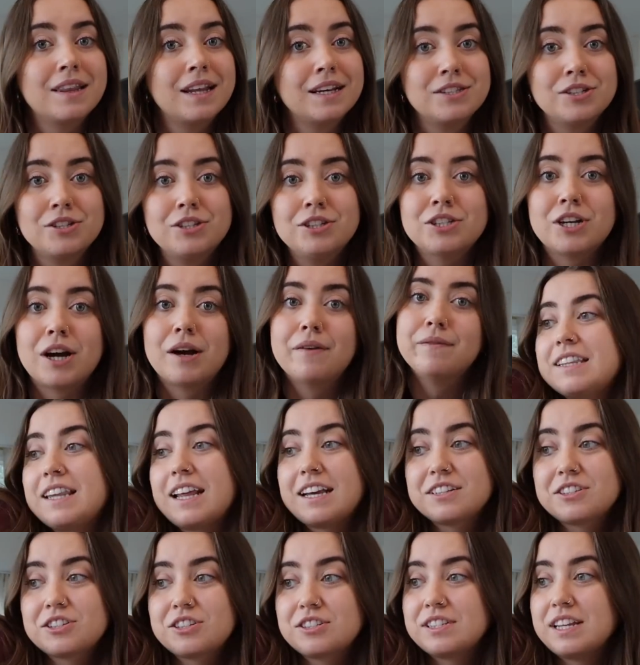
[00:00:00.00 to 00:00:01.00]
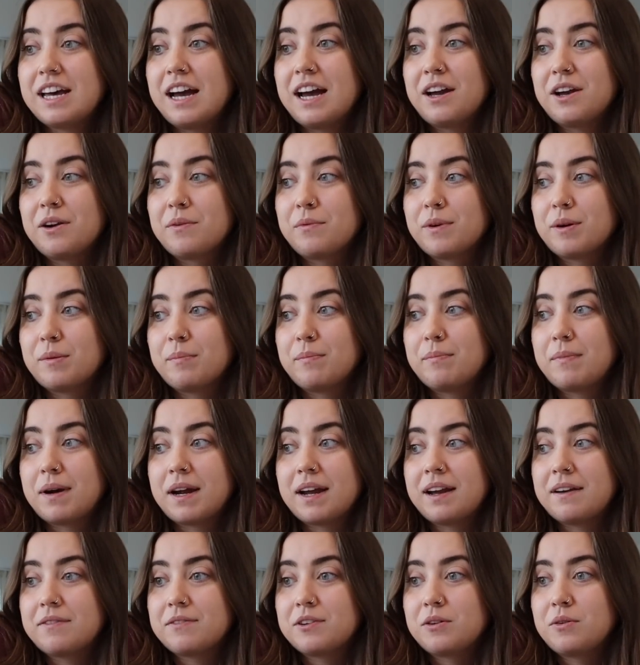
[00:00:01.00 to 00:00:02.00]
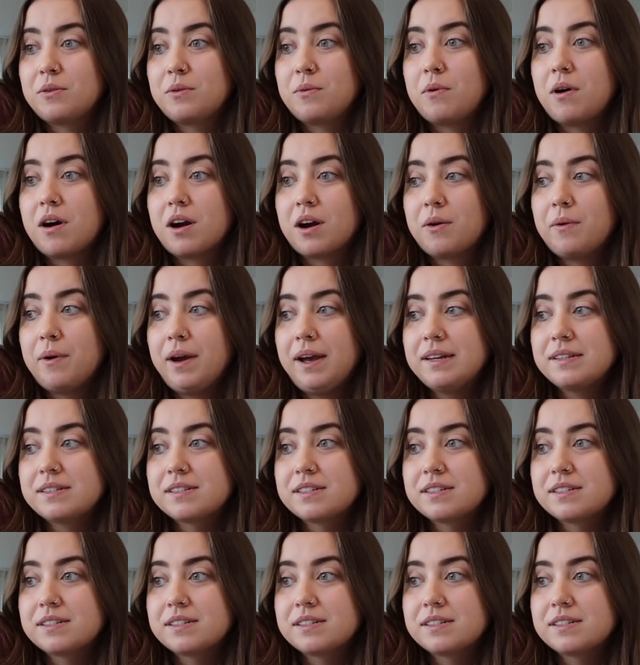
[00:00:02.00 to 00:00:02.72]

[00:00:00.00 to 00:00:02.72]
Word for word: That's your job. That's just that. And we might have to walk away,